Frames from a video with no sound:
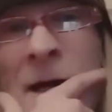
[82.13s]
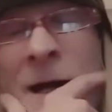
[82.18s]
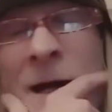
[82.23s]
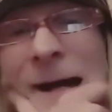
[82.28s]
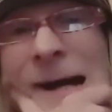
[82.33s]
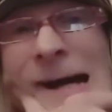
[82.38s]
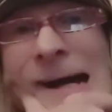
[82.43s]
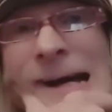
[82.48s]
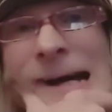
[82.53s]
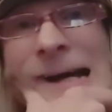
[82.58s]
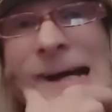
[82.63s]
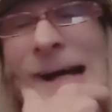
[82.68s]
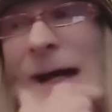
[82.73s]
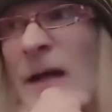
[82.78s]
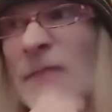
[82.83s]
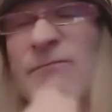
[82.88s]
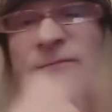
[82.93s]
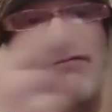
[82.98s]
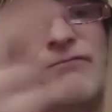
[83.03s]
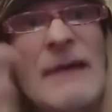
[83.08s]

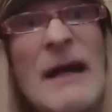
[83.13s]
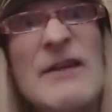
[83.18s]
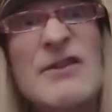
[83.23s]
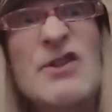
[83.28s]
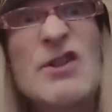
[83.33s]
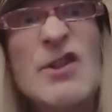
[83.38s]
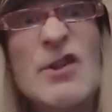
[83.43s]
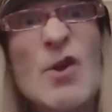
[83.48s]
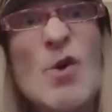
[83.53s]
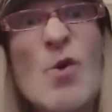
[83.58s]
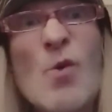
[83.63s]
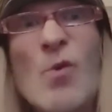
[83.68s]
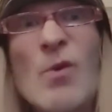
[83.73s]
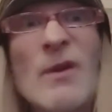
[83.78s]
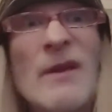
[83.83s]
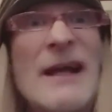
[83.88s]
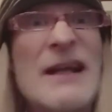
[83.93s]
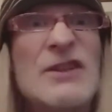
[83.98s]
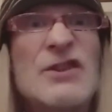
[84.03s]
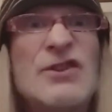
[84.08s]
as you know,
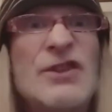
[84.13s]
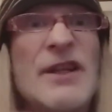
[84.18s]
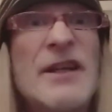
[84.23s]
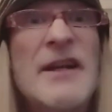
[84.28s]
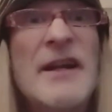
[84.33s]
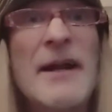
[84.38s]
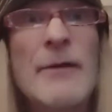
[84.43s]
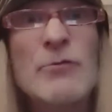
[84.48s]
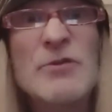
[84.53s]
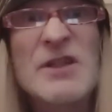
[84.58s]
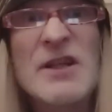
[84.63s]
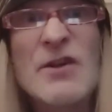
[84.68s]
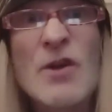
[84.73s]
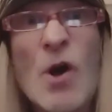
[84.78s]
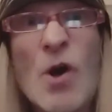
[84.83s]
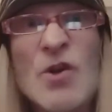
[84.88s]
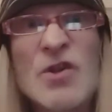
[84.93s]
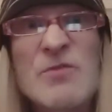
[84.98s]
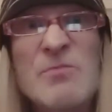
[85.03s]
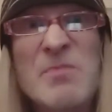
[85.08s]
last year I was in
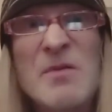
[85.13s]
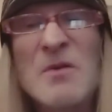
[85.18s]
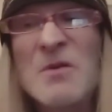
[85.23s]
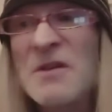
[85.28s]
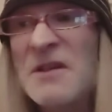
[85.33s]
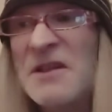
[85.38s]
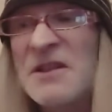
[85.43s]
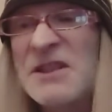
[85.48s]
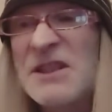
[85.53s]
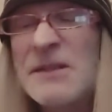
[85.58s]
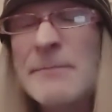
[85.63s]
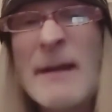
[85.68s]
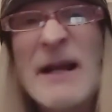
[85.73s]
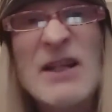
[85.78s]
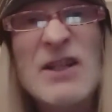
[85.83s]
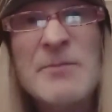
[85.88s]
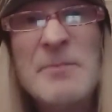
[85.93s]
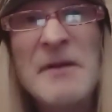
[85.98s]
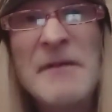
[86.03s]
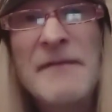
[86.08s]
hospital. I
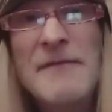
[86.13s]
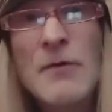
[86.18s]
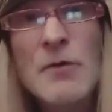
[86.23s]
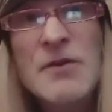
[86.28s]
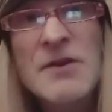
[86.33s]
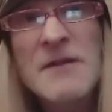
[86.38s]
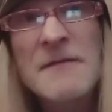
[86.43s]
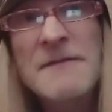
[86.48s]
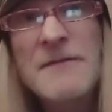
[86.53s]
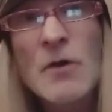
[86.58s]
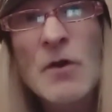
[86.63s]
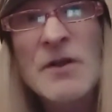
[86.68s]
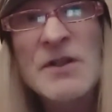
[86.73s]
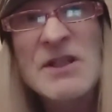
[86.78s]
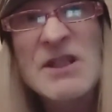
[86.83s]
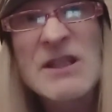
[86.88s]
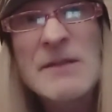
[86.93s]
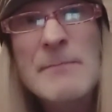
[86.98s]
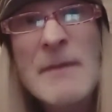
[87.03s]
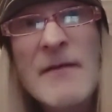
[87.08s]
smashed me foot the fucking
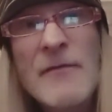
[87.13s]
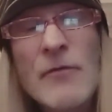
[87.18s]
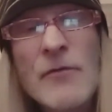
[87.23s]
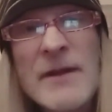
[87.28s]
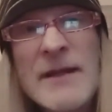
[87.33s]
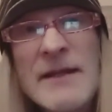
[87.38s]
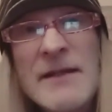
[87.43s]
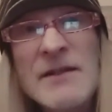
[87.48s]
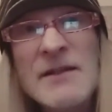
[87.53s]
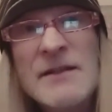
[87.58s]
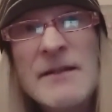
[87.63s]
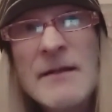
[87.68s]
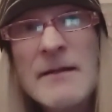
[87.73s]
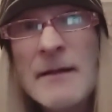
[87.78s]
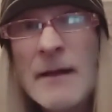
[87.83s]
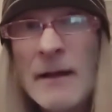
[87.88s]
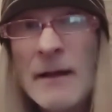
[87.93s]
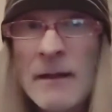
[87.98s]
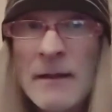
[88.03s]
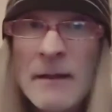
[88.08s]
smithereens, didn't
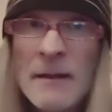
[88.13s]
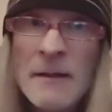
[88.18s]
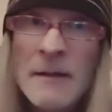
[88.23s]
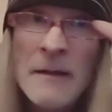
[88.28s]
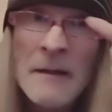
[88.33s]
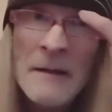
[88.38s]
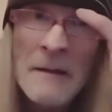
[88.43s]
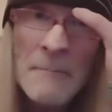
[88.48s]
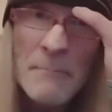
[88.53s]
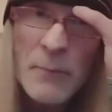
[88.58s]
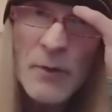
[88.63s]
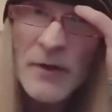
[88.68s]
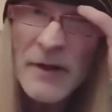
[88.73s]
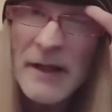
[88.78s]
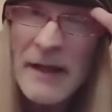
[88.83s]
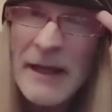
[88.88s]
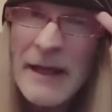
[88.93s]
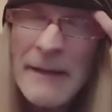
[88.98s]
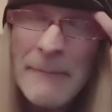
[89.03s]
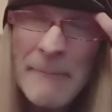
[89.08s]
I? But
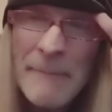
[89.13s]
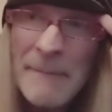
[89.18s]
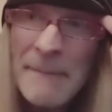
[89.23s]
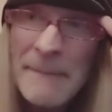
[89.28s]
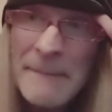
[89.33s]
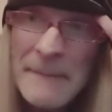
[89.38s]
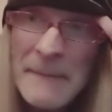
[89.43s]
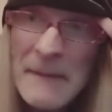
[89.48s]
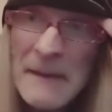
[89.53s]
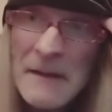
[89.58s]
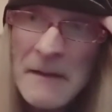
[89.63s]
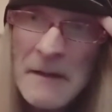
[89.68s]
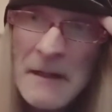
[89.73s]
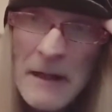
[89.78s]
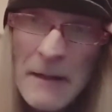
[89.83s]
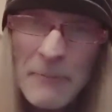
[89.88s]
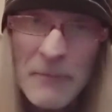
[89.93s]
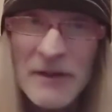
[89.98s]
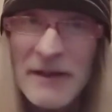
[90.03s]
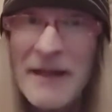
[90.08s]

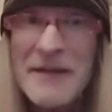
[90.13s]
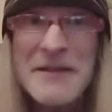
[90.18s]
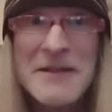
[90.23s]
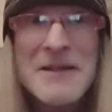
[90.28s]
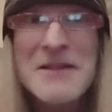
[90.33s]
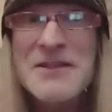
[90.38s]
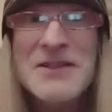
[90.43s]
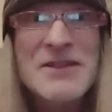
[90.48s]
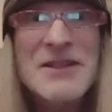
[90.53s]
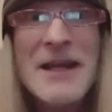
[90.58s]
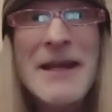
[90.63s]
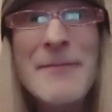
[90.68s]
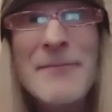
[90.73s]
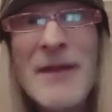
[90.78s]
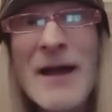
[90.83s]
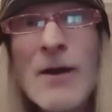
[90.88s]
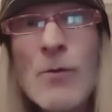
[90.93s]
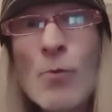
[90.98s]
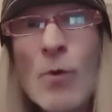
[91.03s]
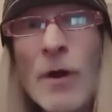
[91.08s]
I'm glad I escaped
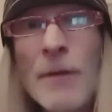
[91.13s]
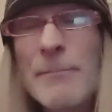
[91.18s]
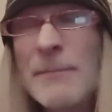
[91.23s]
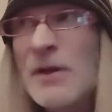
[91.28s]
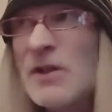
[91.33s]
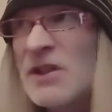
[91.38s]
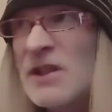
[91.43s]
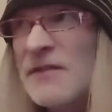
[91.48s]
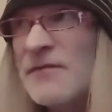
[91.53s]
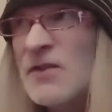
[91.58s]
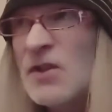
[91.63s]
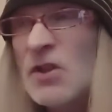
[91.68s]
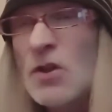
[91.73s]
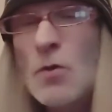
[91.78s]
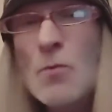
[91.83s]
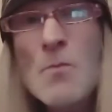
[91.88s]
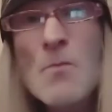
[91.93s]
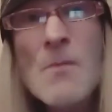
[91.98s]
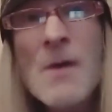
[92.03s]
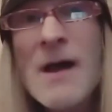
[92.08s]
that one, because if
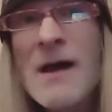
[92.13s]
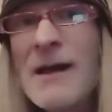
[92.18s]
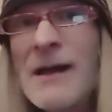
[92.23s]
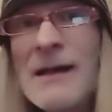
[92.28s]
some,